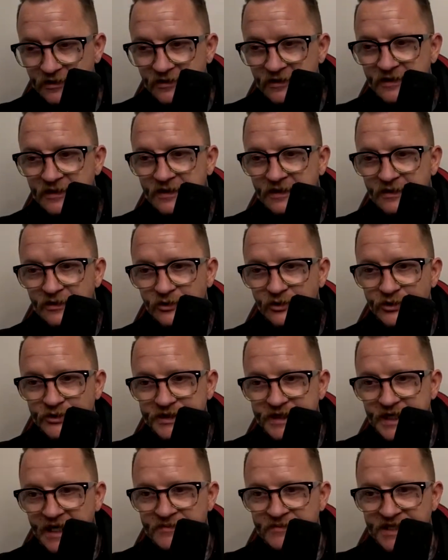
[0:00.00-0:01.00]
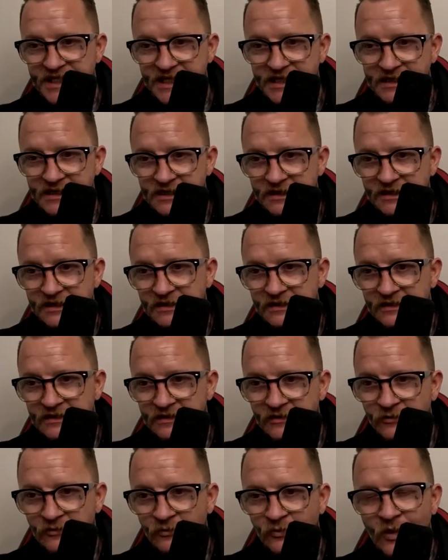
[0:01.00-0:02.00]
Luke Dempsey,
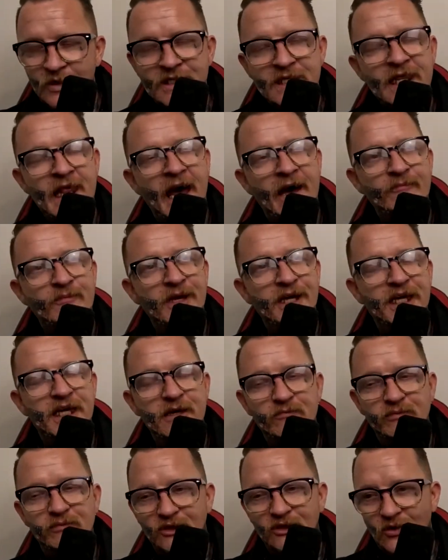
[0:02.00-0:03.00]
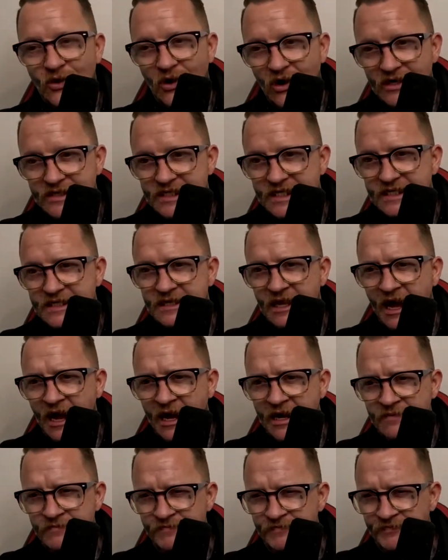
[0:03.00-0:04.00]
wasn't that Mickey Blue Eyes'
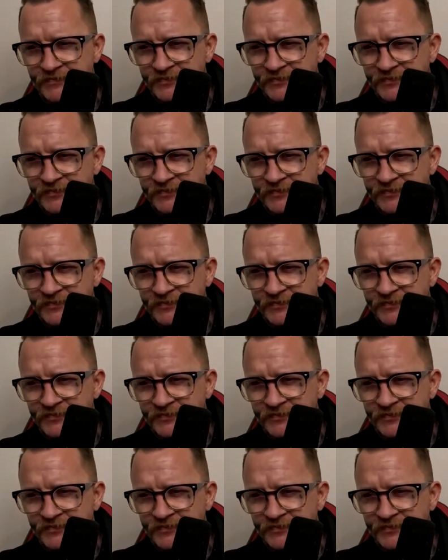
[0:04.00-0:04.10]
name?